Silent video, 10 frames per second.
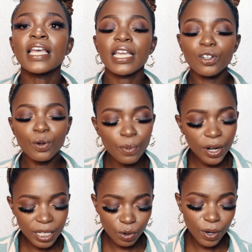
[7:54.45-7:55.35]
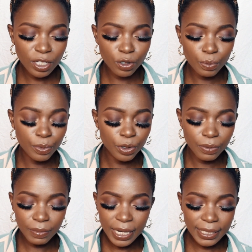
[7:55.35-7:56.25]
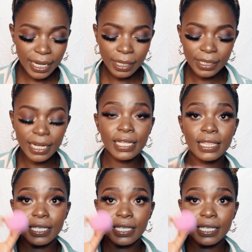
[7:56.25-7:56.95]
In Dubois, one beauty blender like